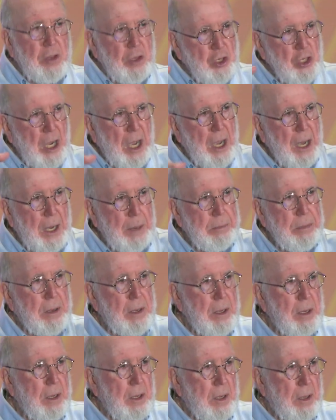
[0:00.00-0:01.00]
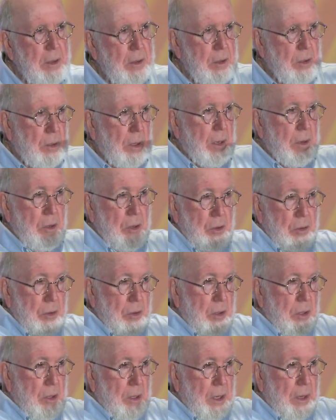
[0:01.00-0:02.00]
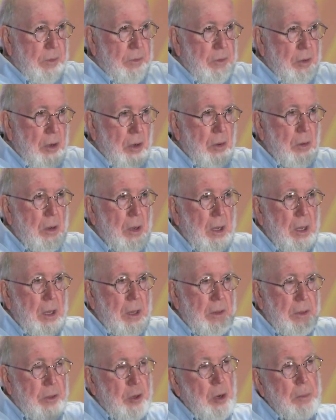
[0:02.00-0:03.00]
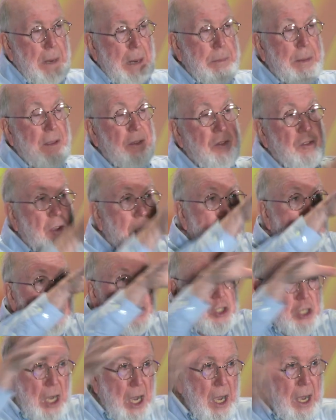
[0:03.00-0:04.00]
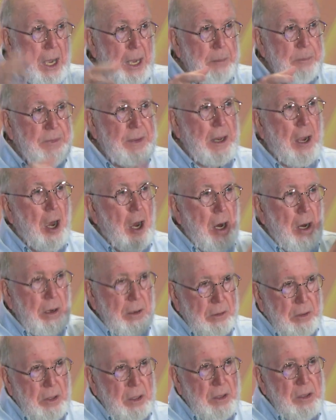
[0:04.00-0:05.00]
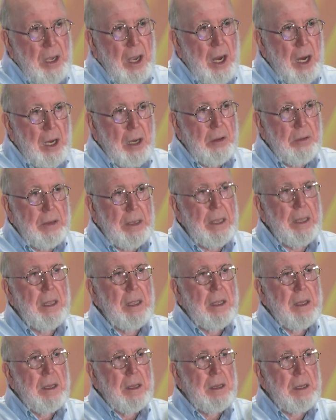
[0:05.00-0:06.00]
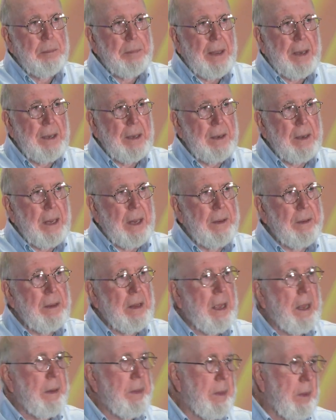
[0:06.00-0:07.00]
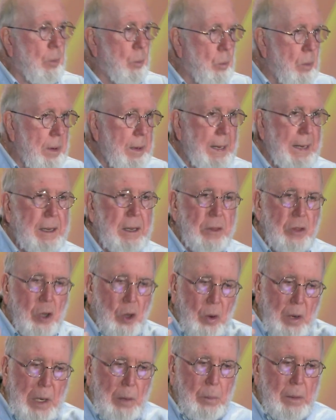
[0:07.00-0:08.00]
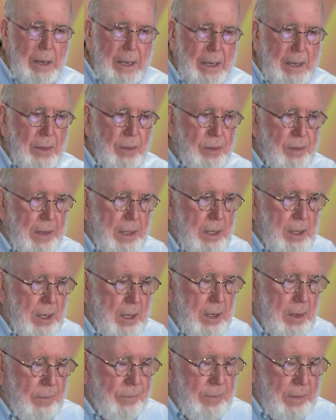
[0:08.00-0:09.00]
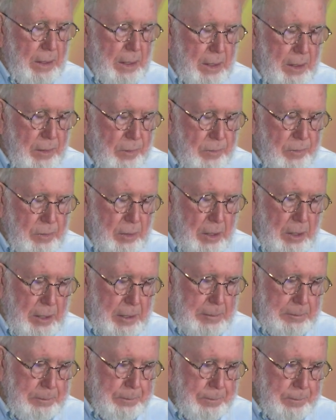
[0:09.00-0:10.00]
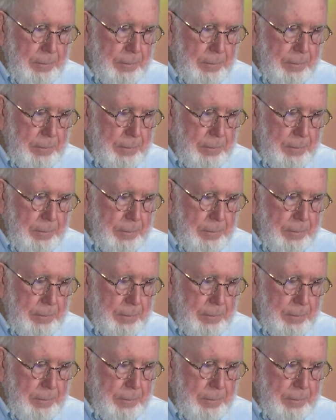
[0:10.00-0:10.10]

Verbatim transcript: job. You, you, and so there might be some jobs that are entirely dependent, and, and the, one I, the only one I can think of is um,